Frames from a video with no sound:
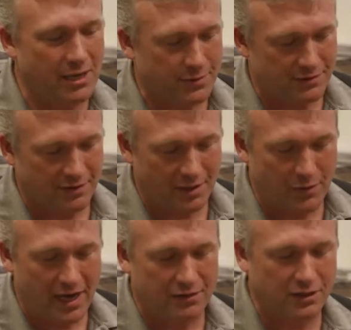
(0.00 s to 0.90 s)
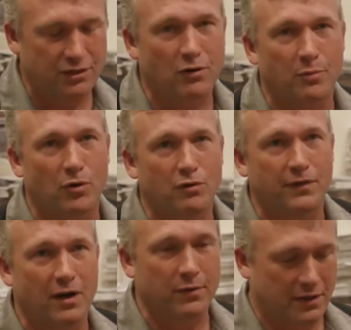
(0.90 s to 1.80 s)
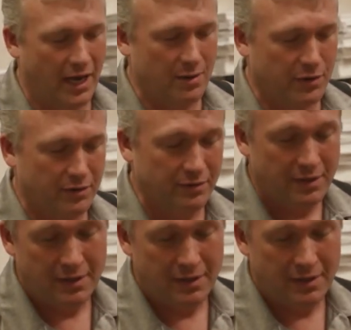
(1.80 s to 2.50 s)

Um, and they have specific properties